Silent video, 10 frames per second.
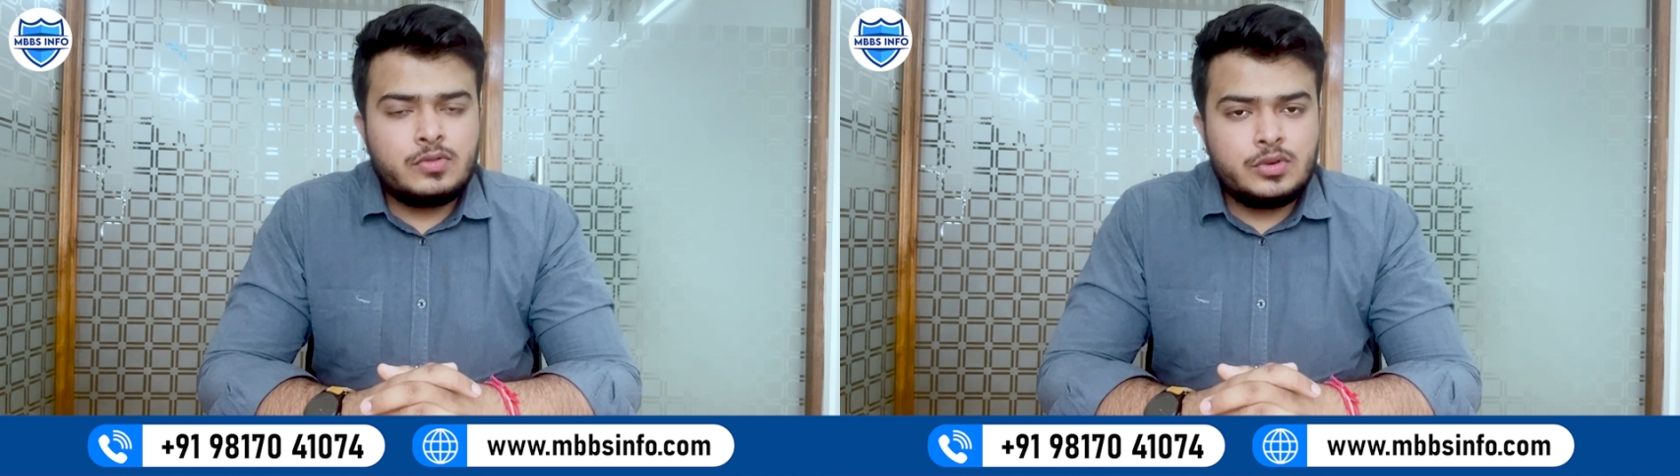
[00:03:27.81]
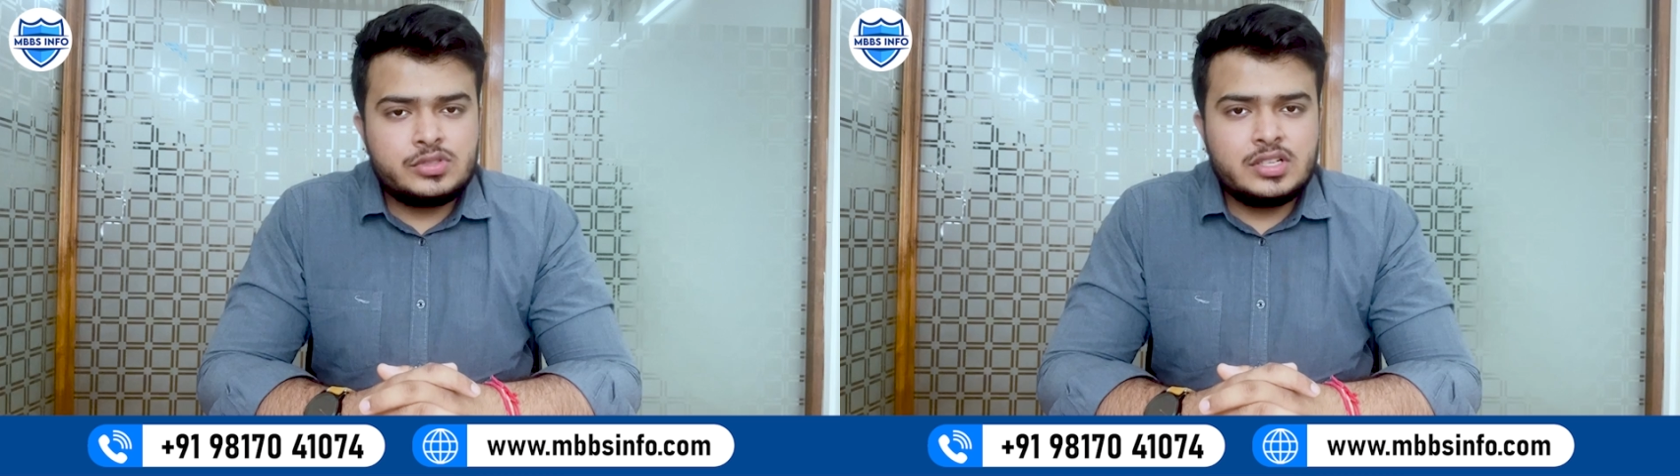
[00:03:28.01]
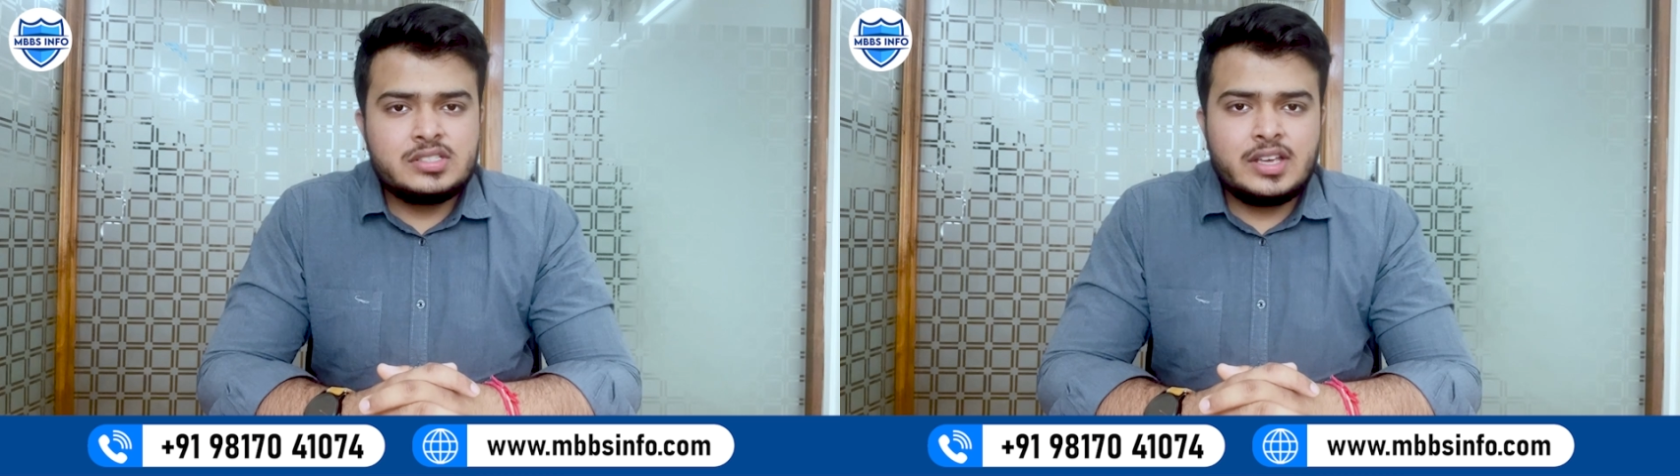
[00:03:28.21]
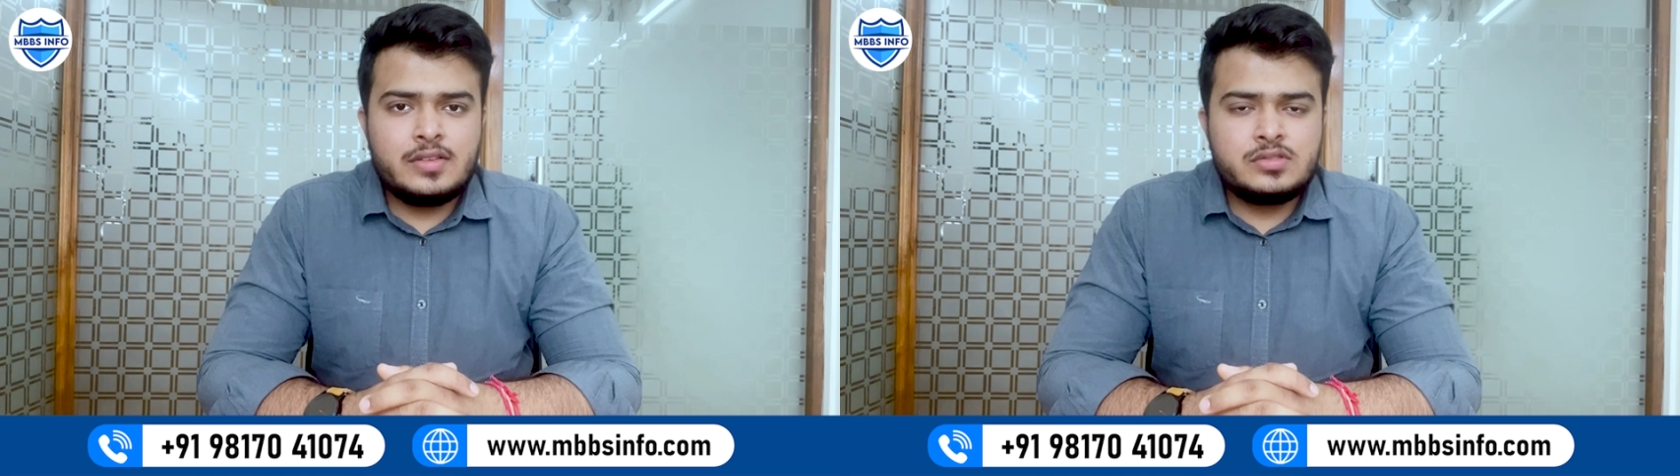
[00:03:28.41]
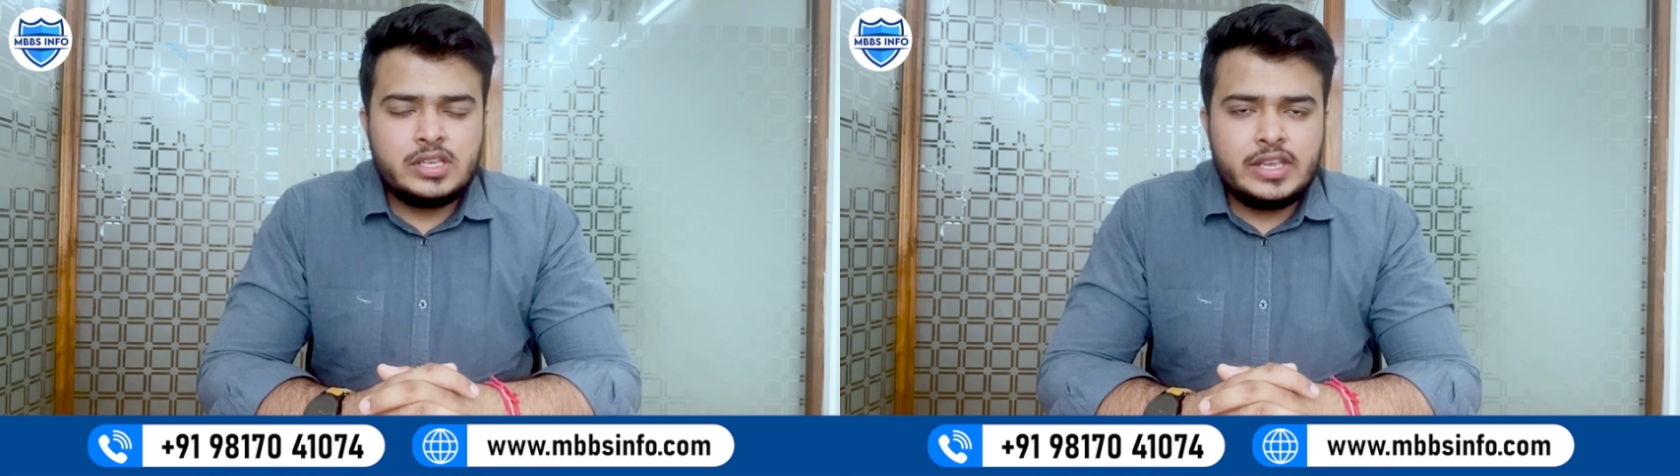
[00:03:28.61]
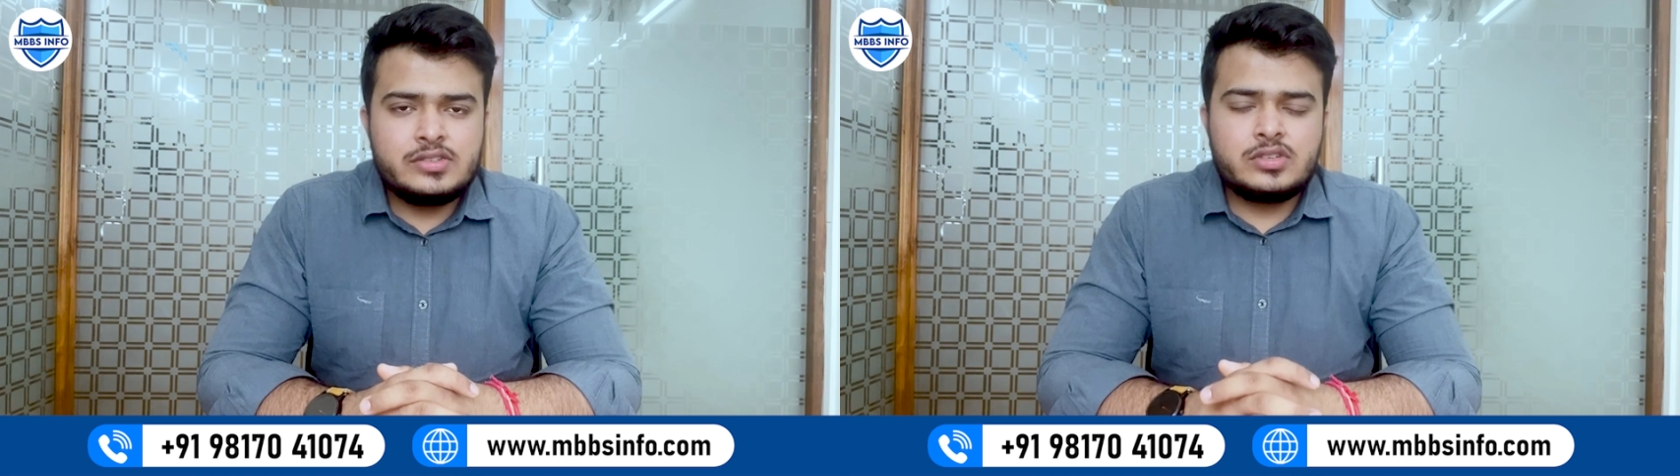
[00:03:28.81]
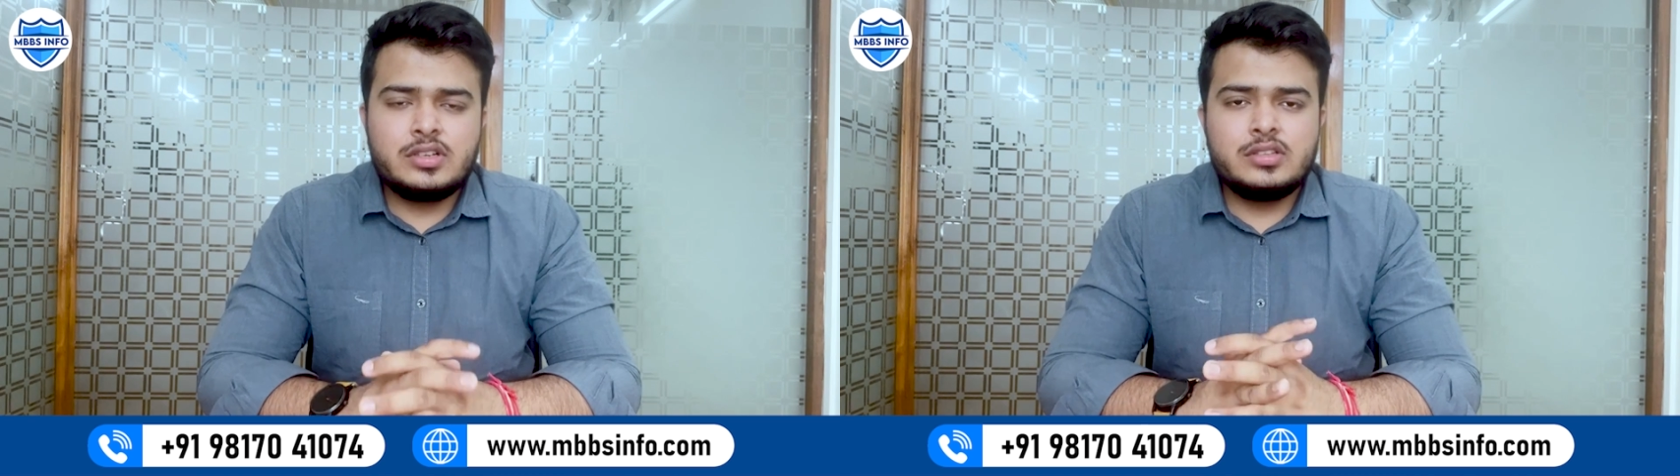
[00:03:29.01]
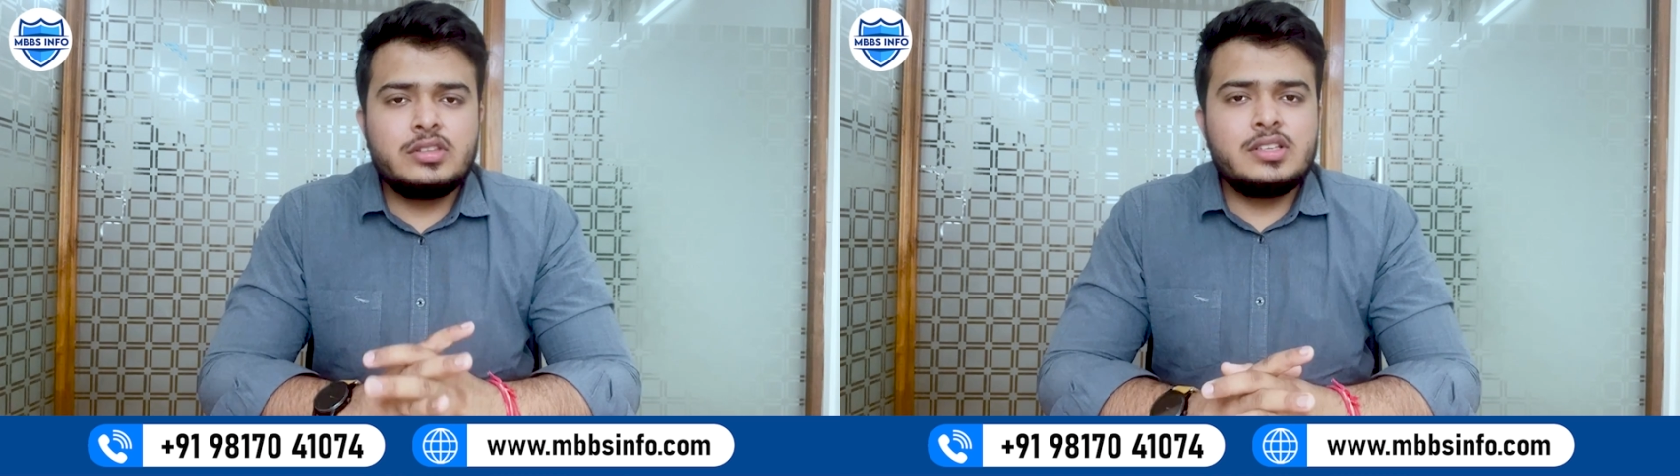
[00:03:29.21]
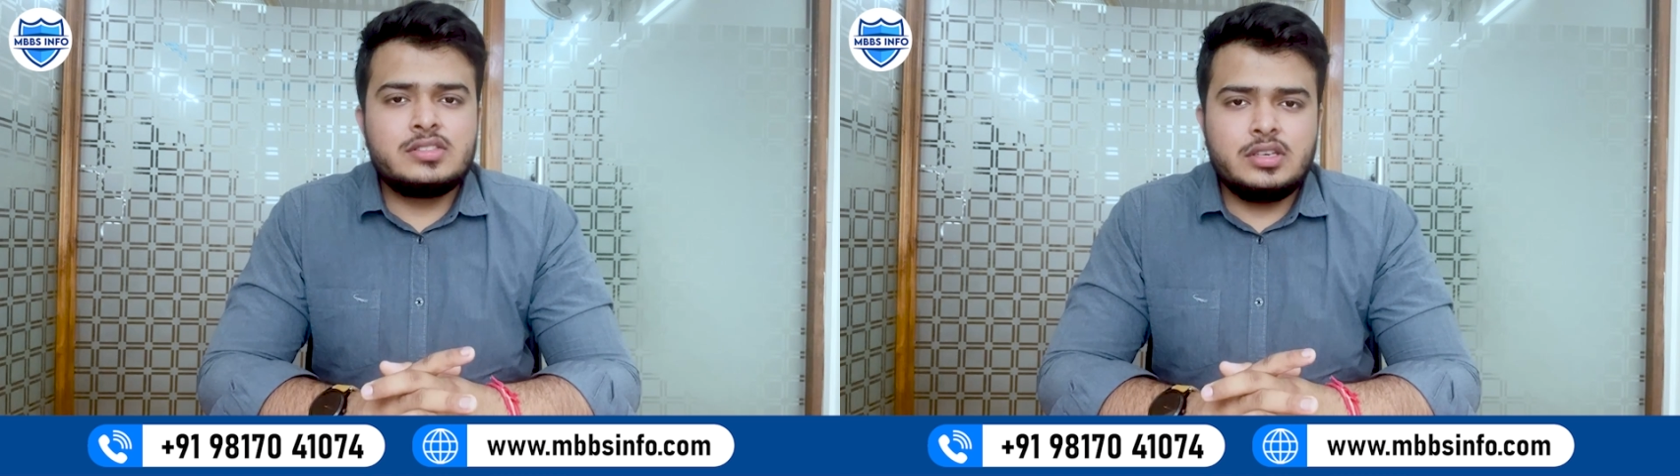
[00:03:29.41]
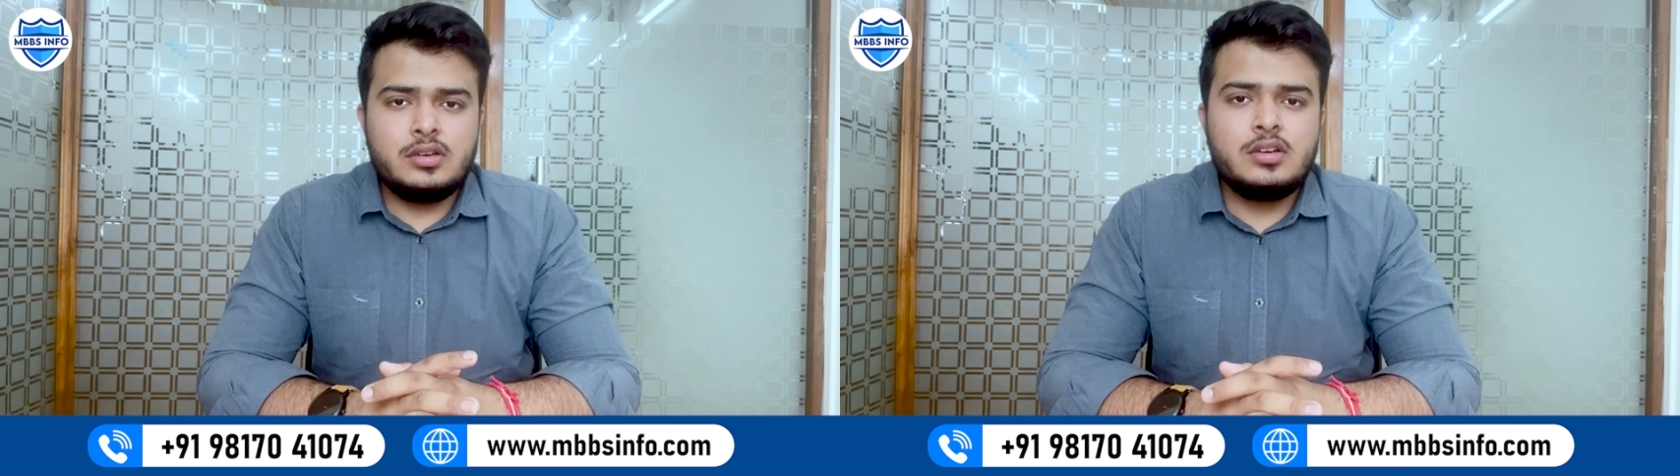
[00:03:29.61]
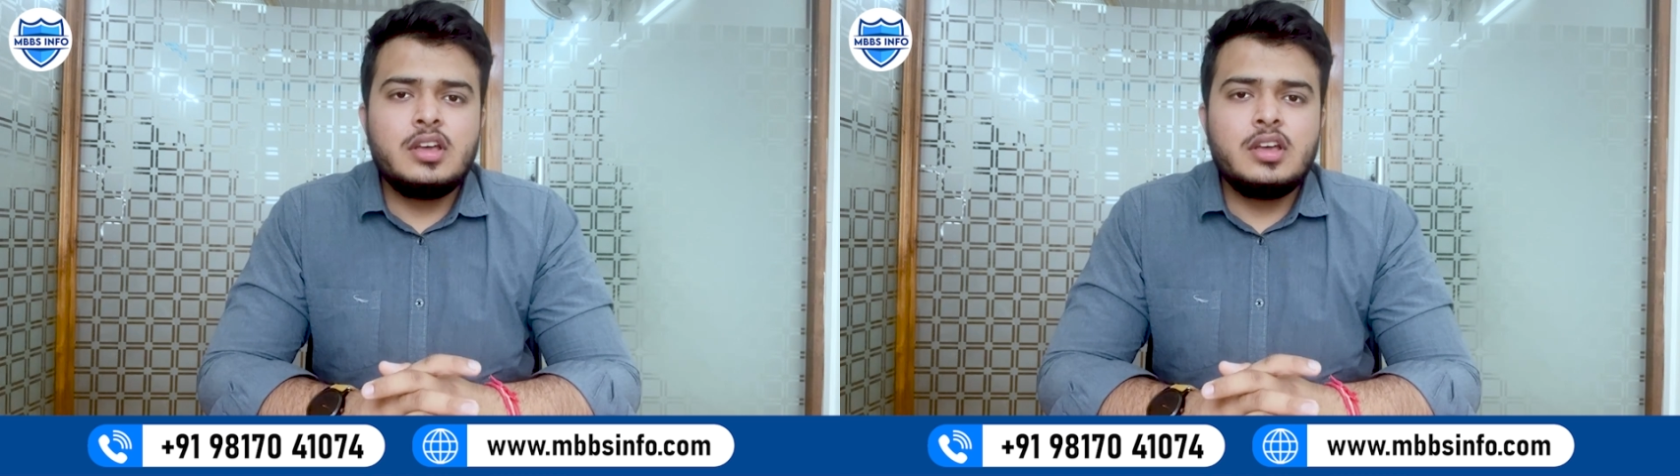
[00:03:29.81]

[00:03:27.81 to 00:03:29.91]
questions have changed this year.